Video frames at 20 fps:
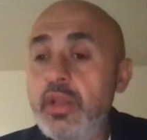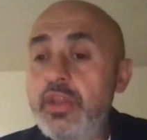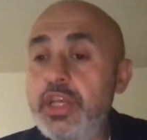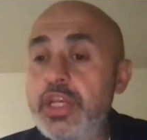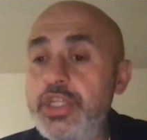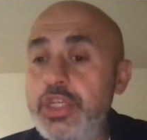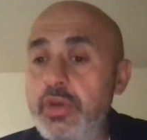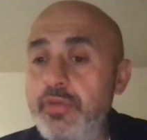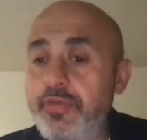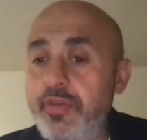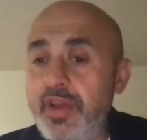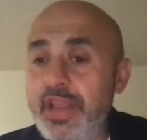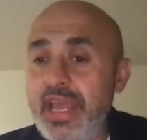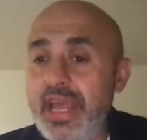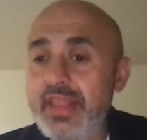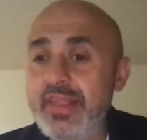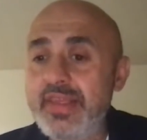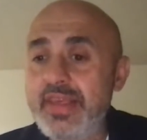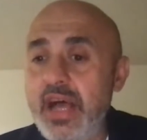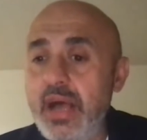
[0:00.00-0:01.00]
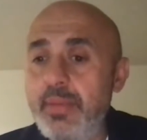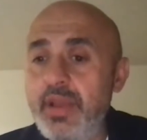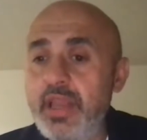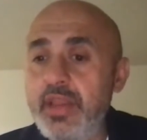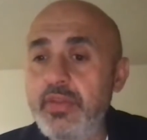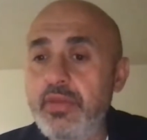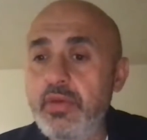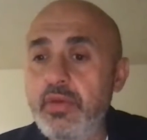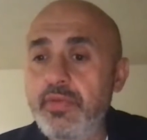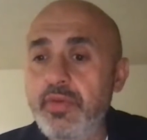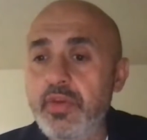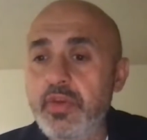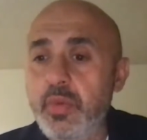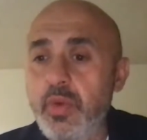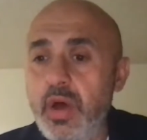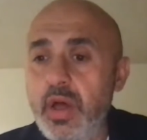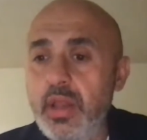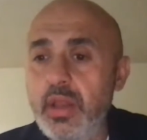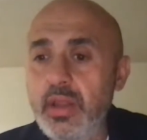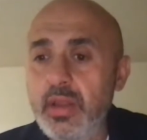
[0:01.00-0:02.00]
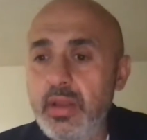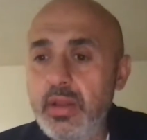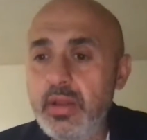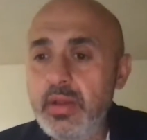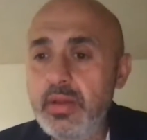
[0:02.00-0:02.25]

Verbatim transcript: Did you forget Psalm 82, verse 1?